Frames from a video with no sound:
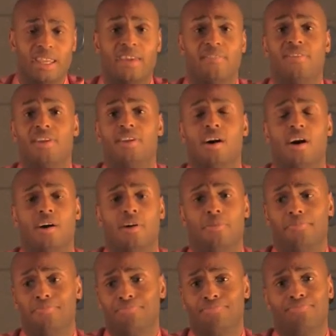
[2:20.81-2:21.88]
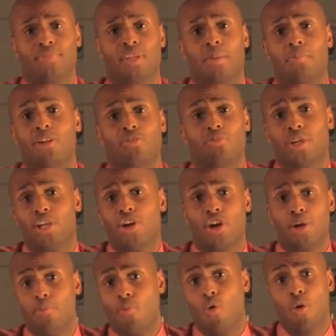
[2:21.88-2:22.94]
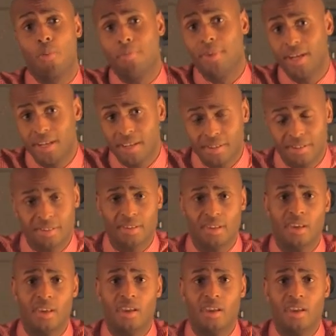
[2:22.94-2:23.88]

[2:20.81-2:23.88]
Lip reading: giving Mitch McGarry more minutes